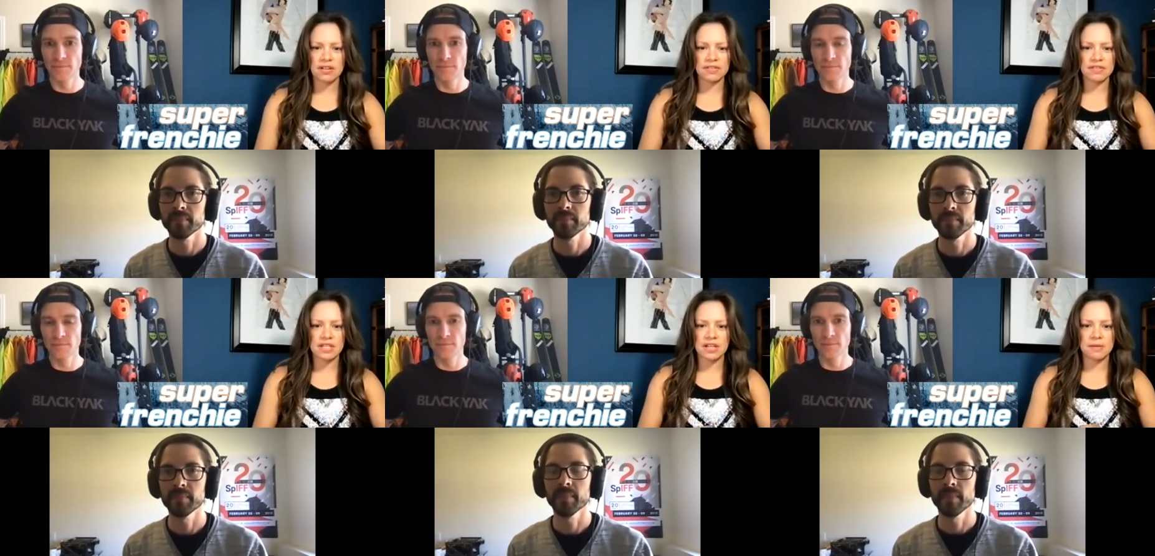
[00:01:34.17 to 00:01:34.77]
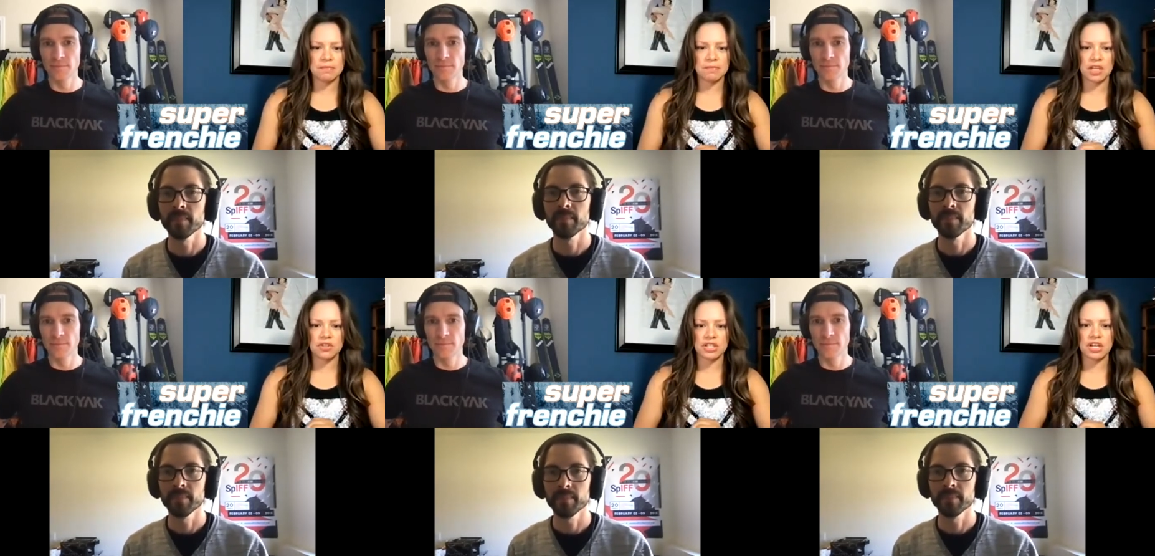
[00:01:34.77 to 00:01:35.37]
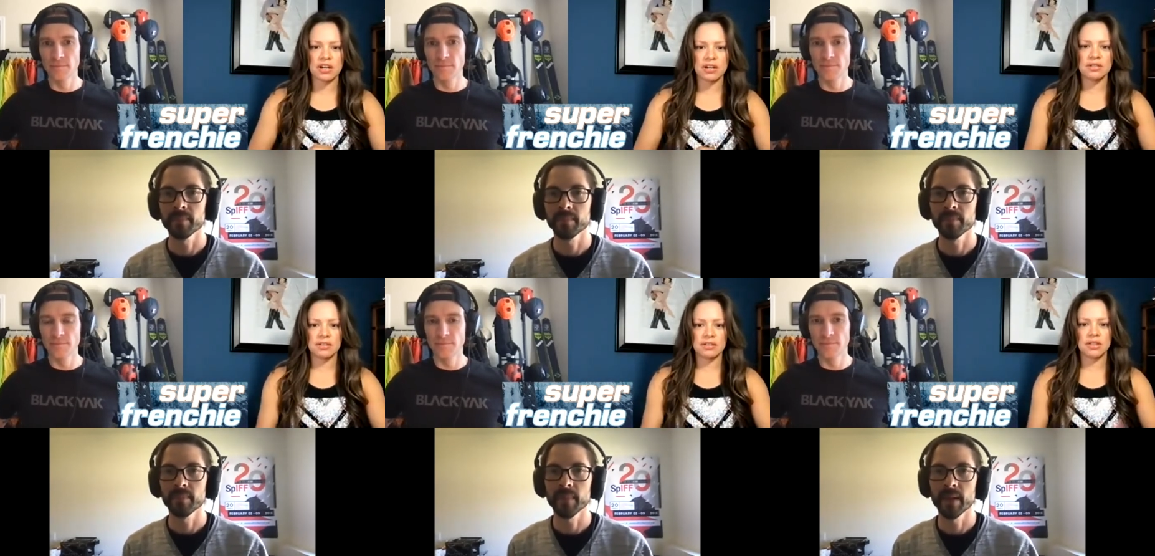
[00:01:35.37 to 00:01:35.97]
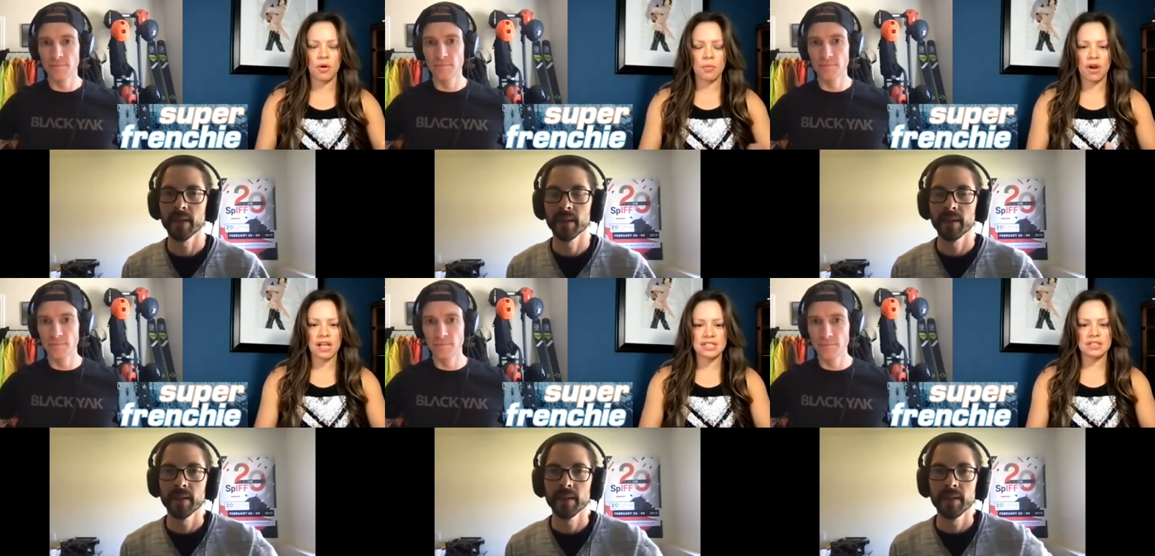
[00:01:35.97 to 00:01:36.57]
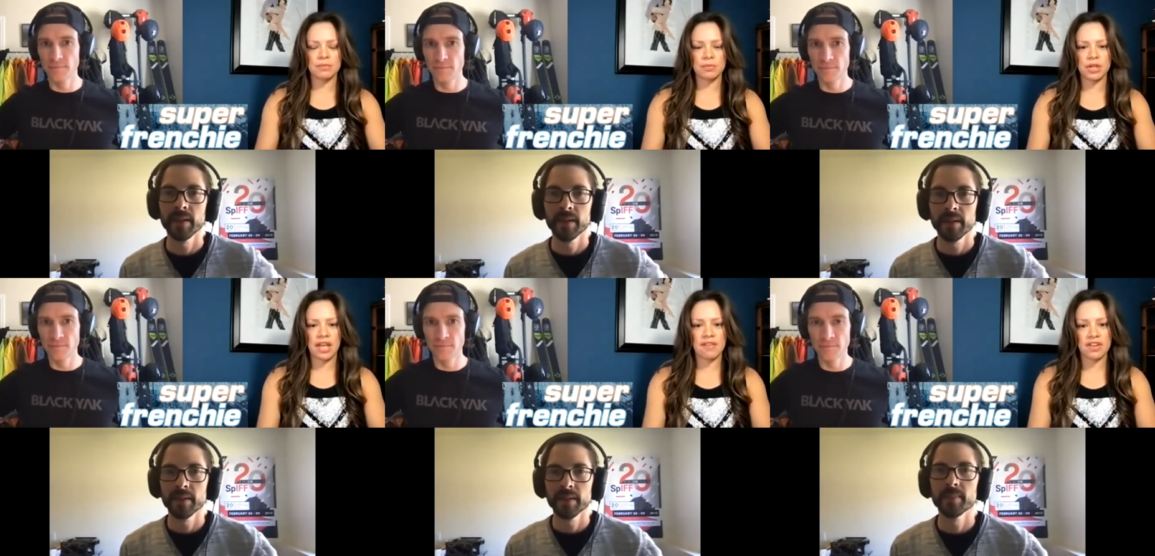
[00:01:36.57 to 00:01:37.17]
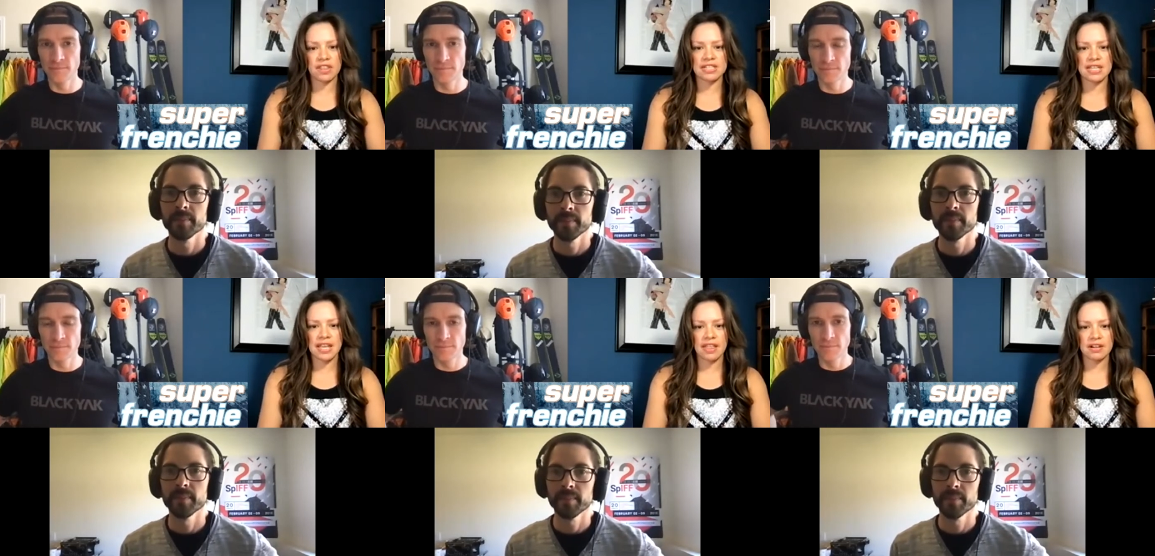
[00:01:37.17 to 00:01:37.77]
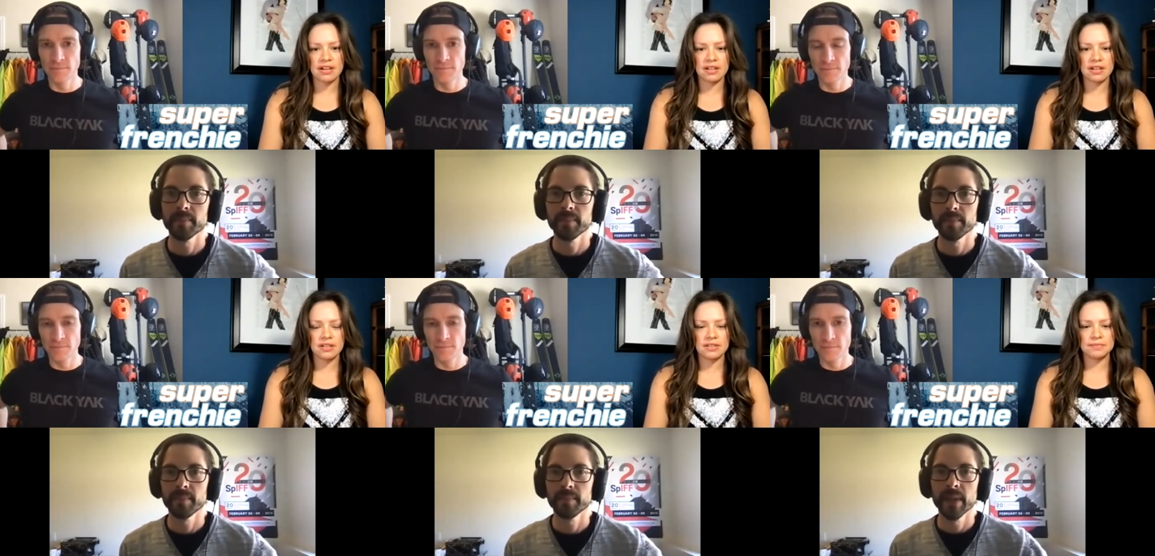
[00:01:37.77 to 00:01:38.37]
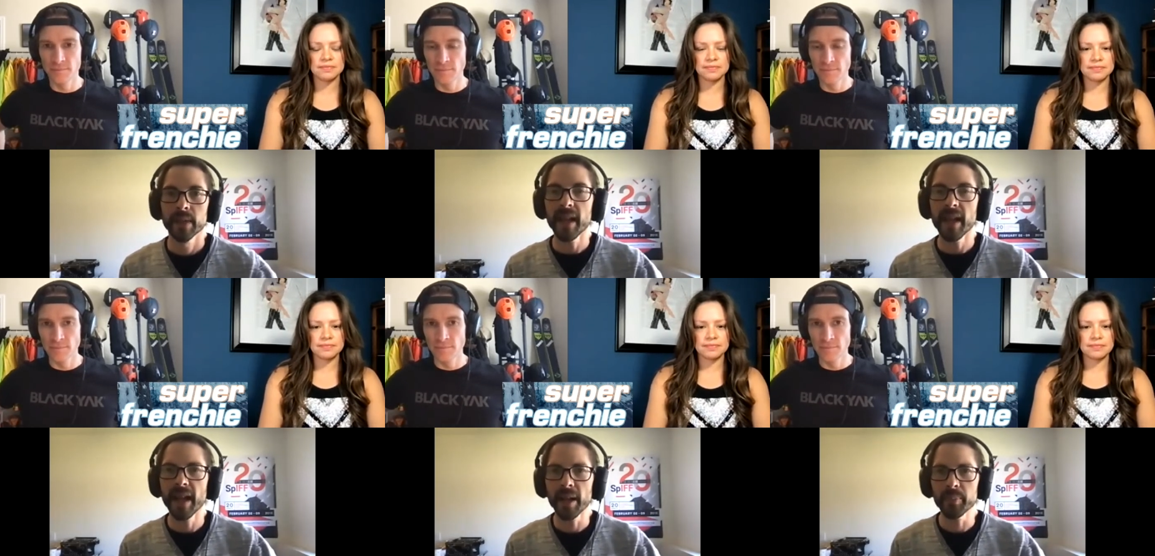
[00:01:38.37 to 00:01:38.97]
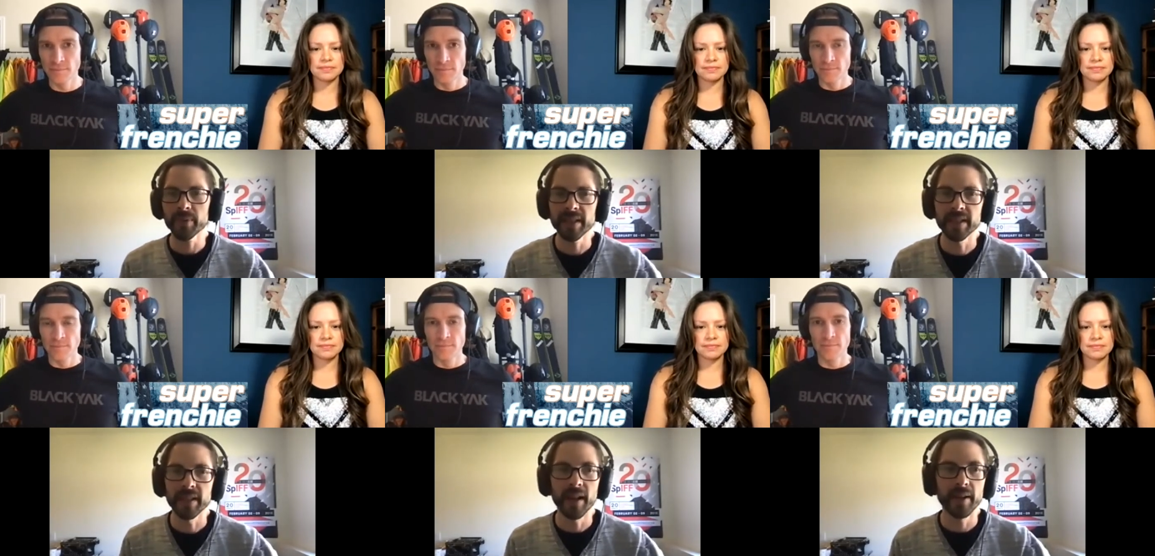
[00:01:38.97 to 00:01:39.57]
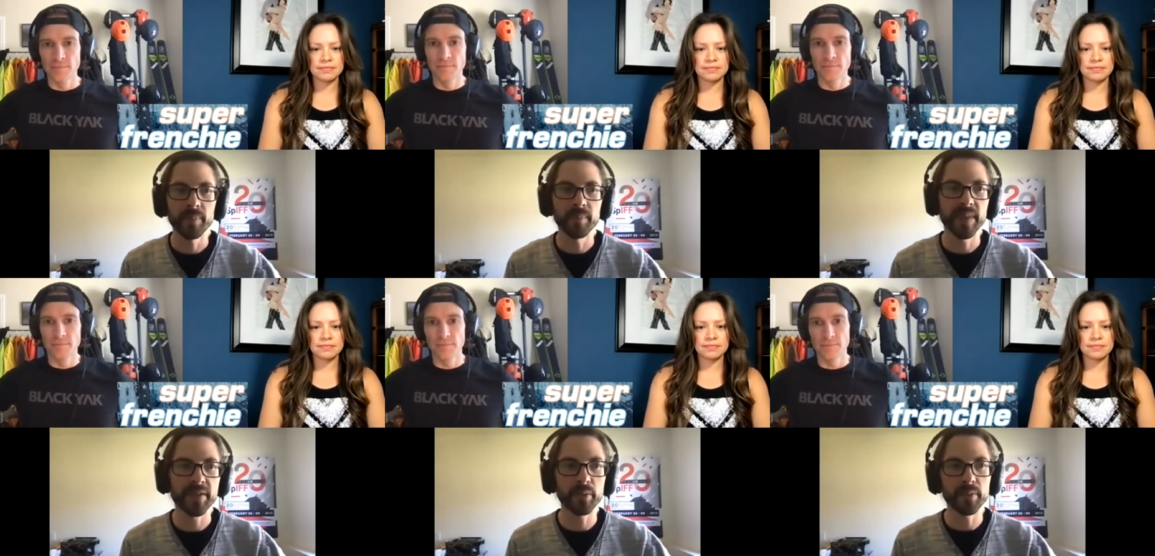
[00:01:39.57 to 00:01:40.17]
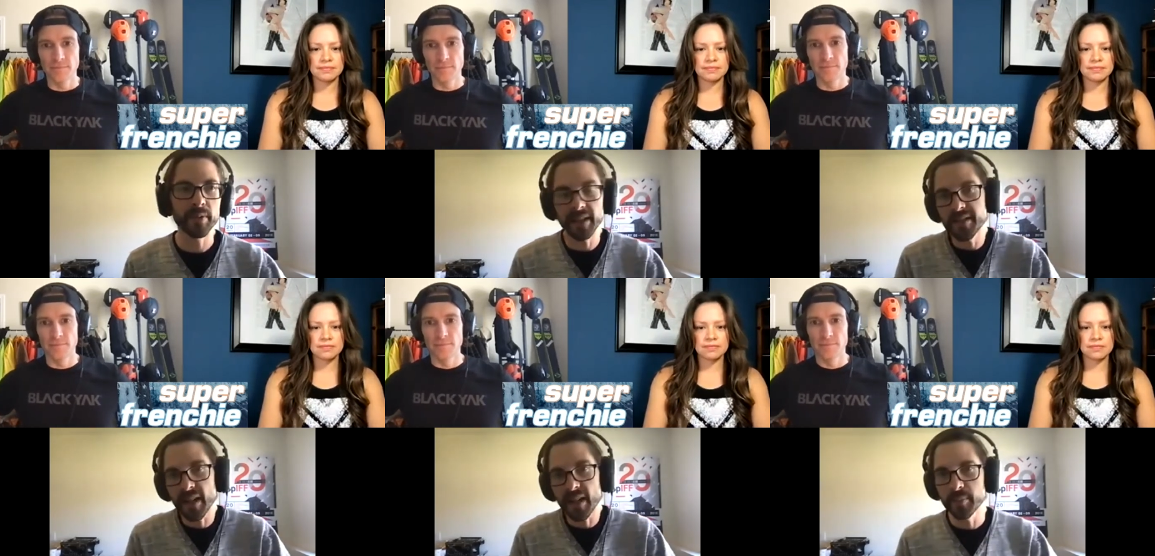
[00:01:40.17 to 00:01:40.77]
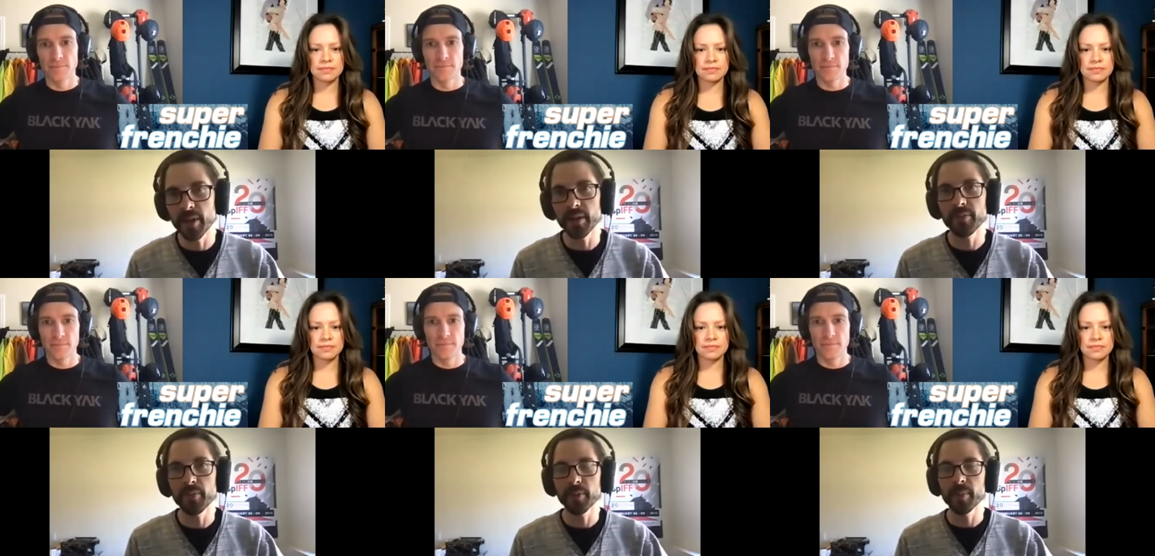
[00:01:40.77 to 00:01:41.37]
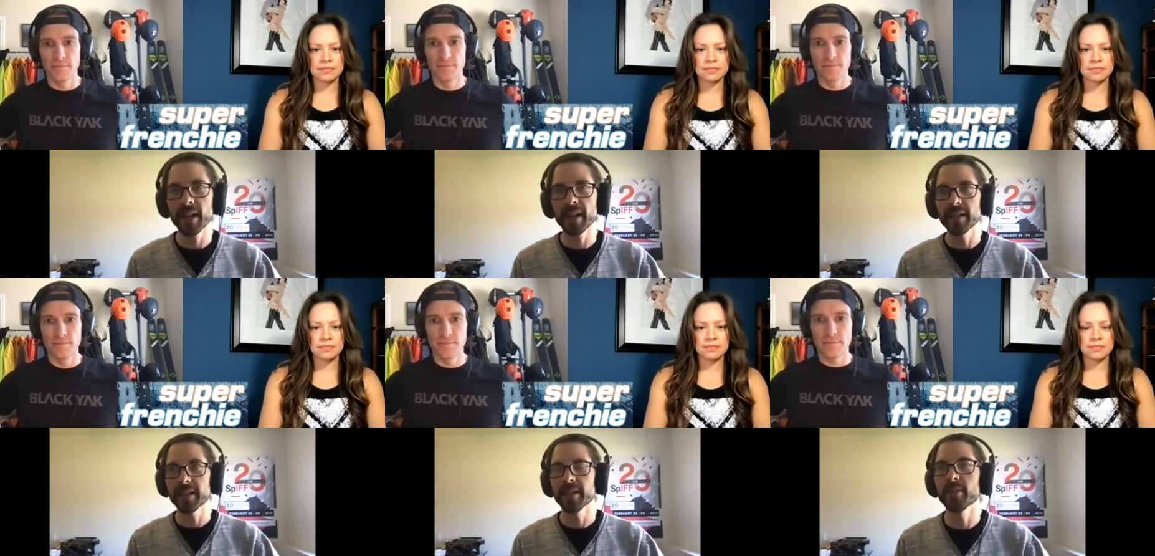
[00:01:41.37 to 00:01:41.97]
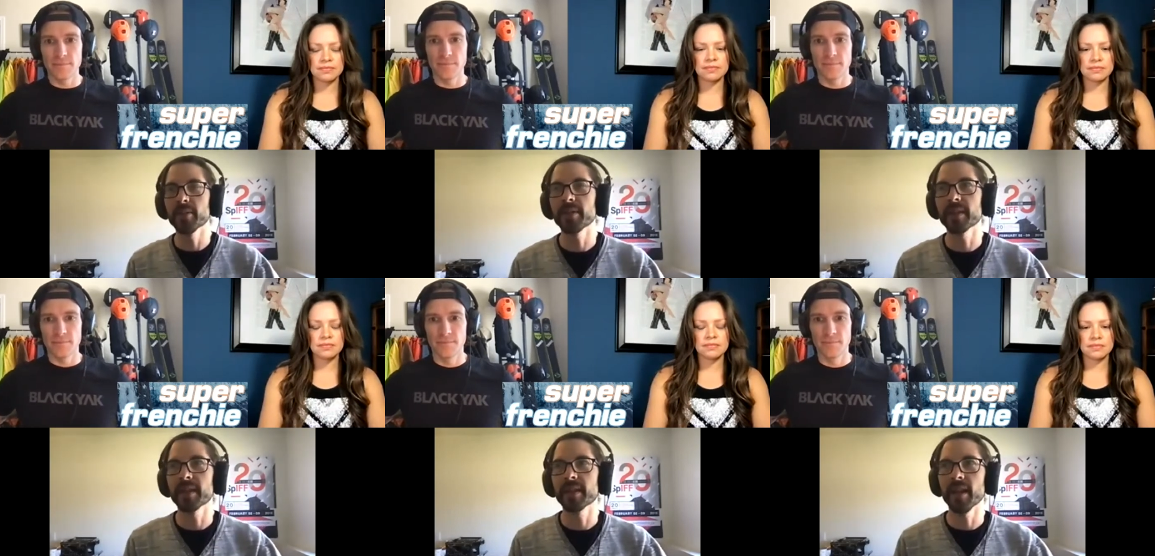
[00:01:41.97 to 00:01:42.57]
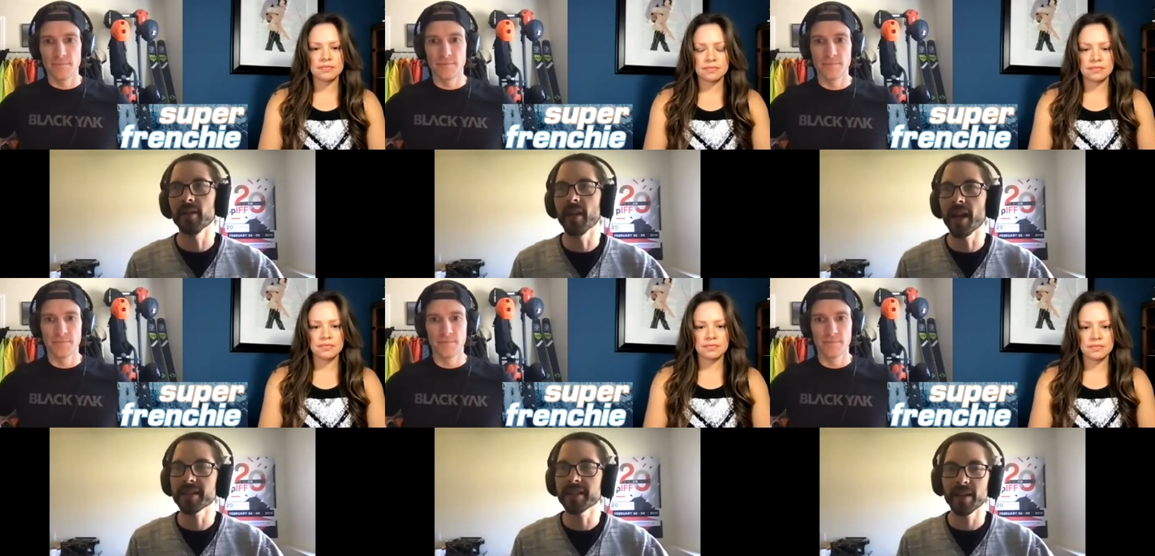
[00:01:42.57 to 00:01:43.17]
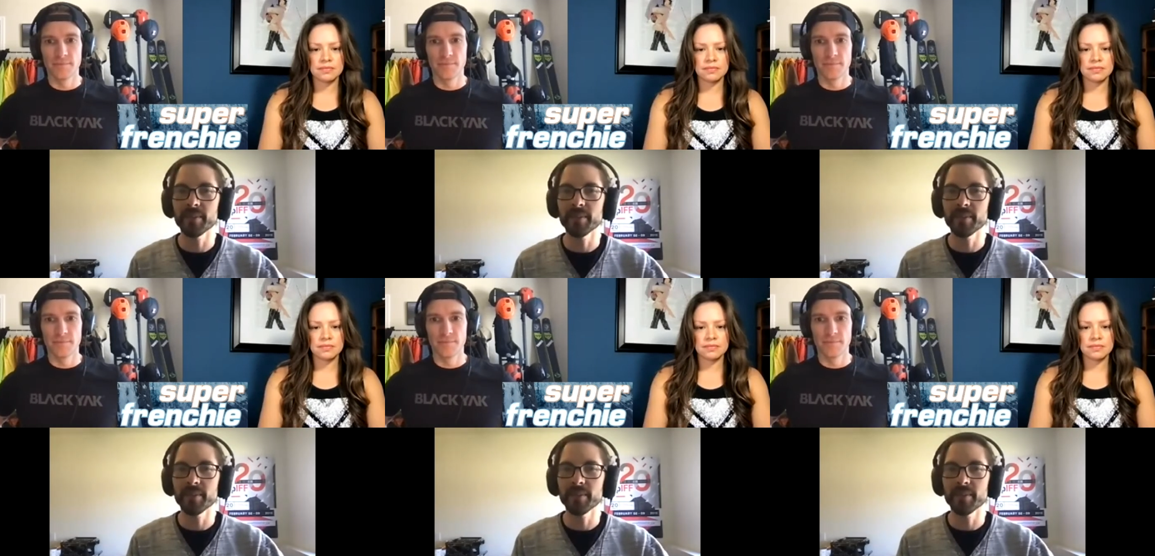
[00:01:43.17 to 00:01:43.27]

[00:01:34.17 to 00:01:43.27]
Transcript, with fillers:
Speaker 1: Um, can you share the whole process and putting everything together?
Speaker 2: Yeah, happily. Um, so in documentary format, you know, a lot of times